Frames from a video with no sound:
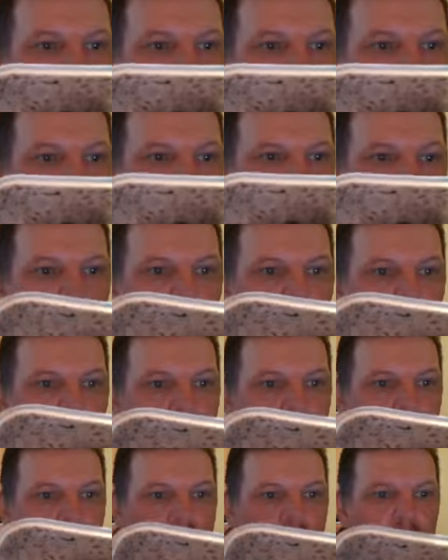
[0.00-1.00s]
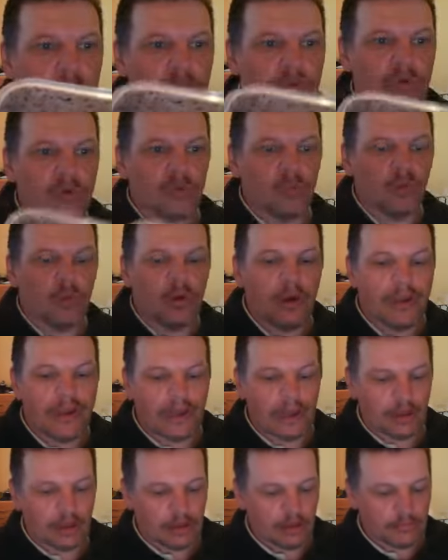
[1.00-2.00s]
a grey because the white
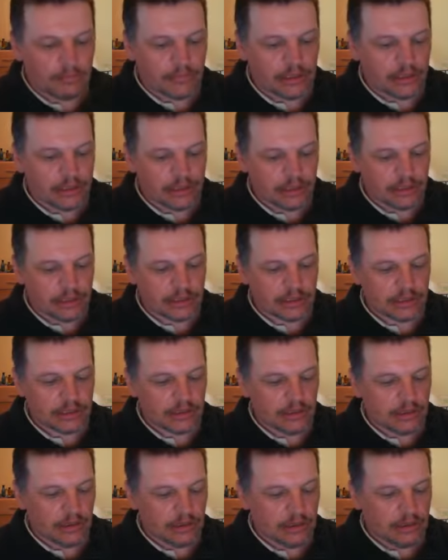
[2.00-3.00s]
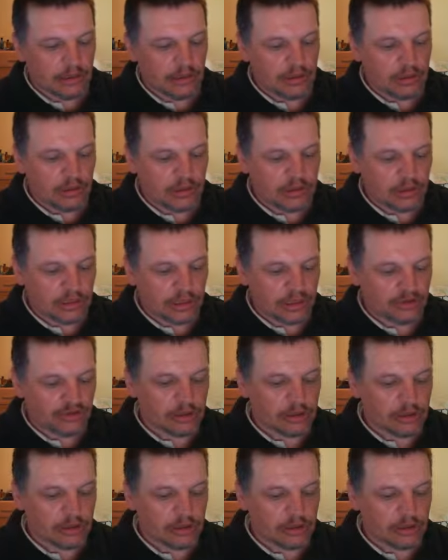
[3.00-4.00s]
maggots isn't
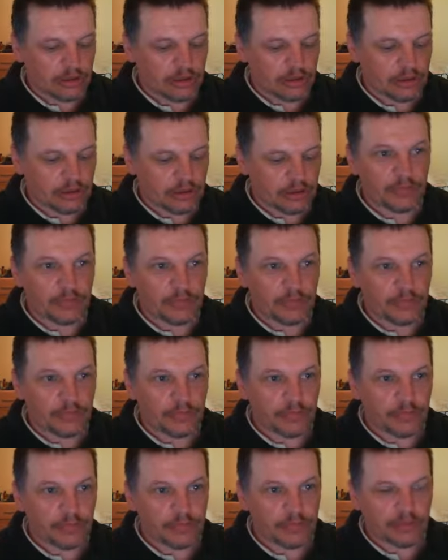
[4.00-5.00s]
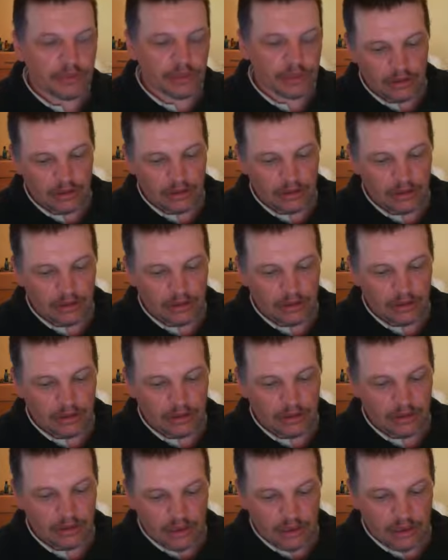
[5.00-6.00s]
actually taking the dye properly as of yet.
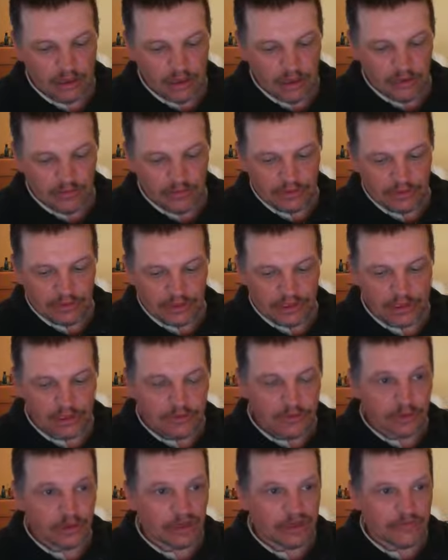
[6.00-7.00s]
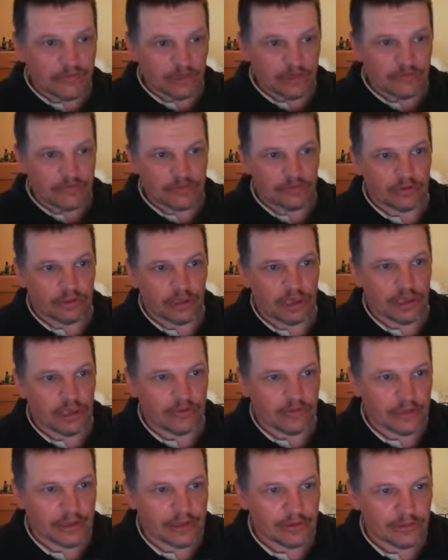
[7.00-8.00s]
As I say, you leave it for a
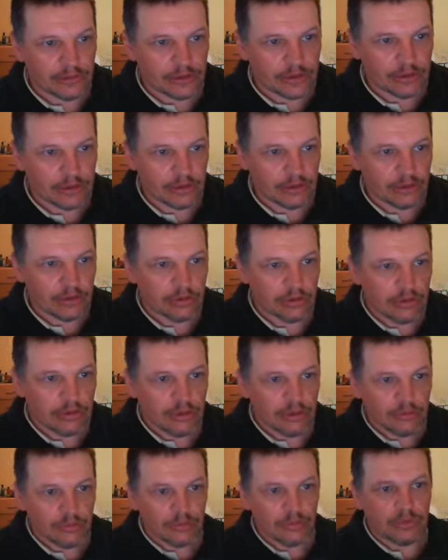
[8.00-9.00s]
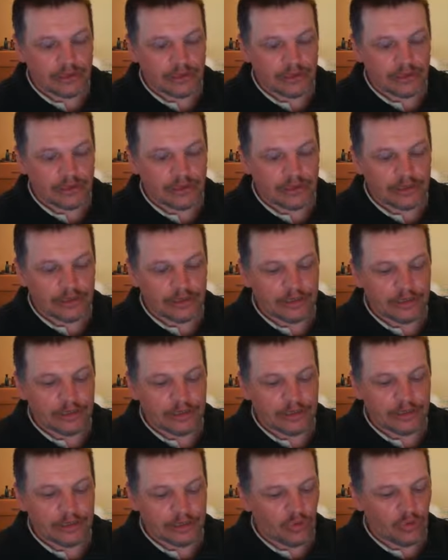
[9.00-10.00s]
couple of hours, but every now
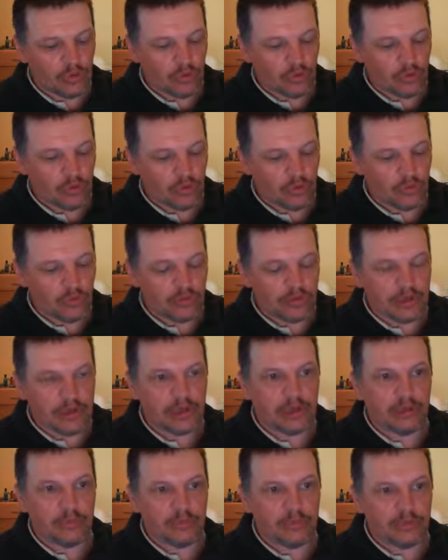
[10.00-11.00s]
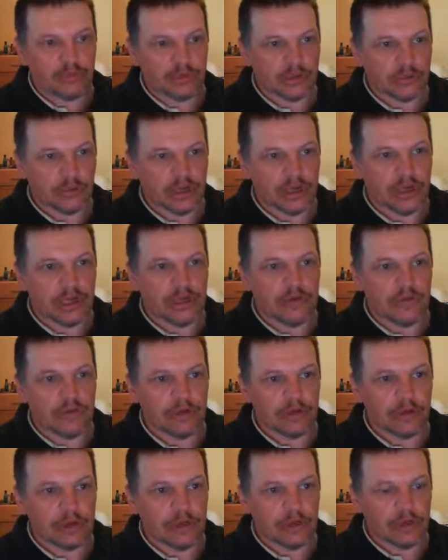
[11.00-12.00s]
and then just open it, put some air
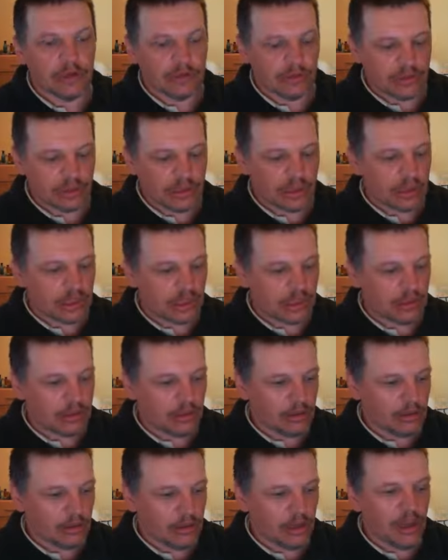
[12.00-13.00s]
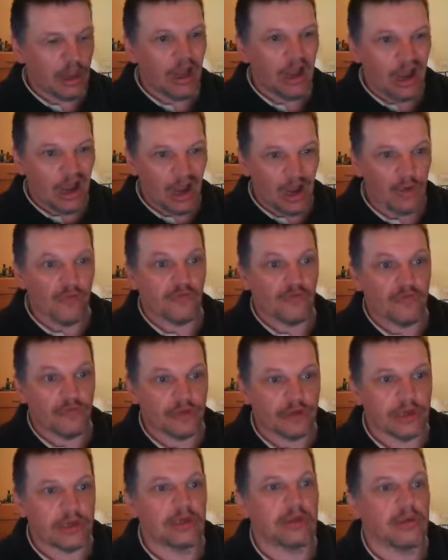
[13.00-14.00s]
in and close it again.
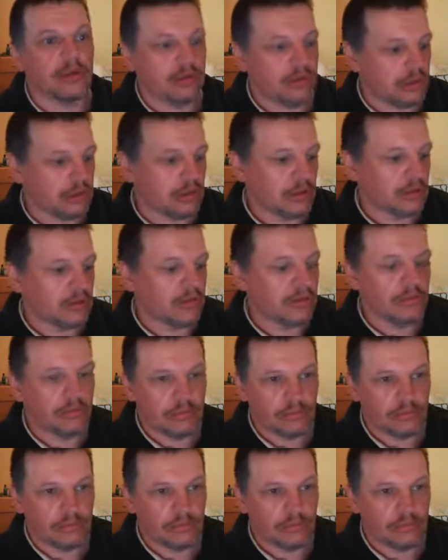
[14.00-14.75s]
Hopefully, you know,